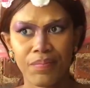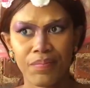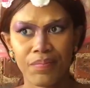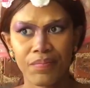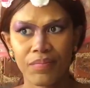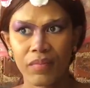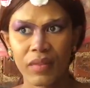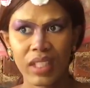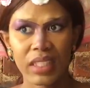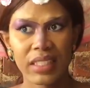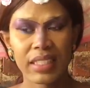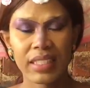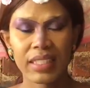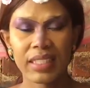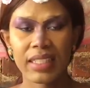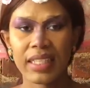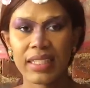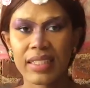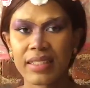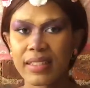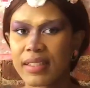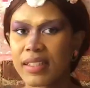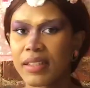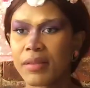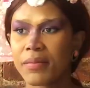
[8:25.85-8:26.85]

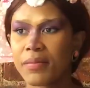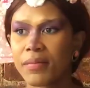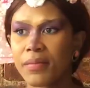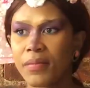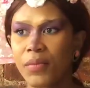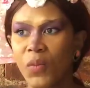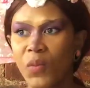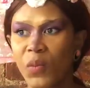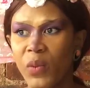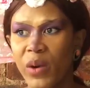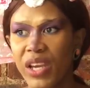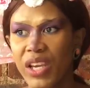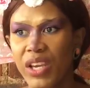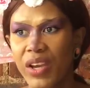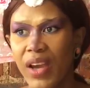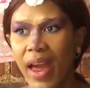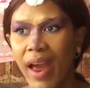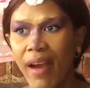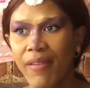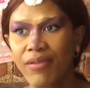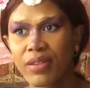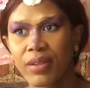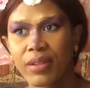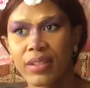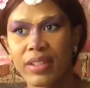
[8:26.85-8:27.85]
system where you have to
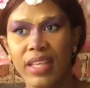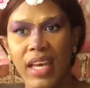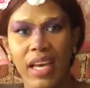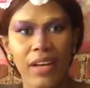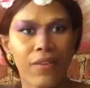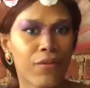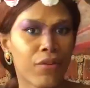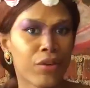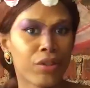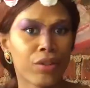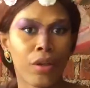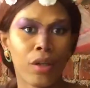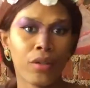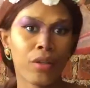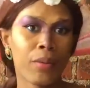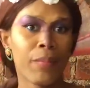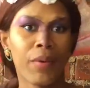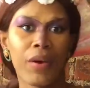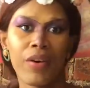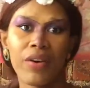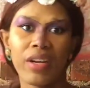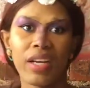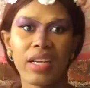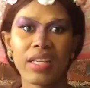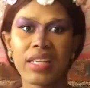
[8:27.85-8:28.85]
attend for a certain period
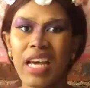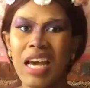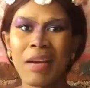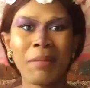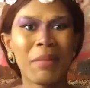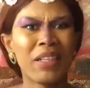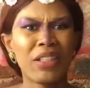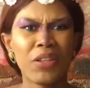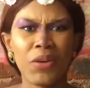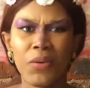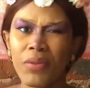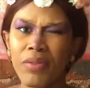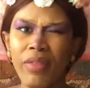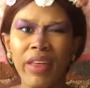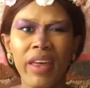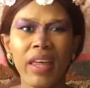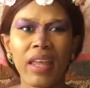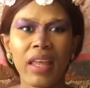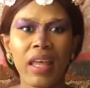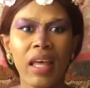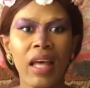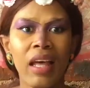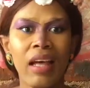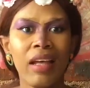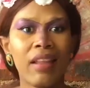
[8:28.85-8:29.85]
of time. I don't think
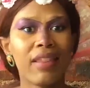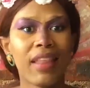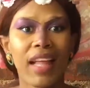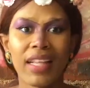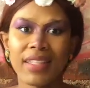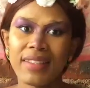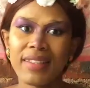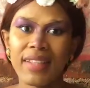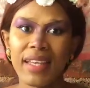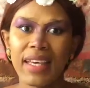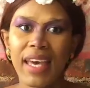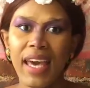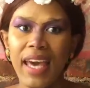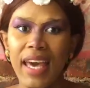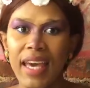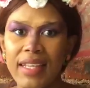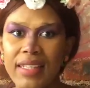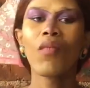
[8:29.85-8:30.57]
that's the case.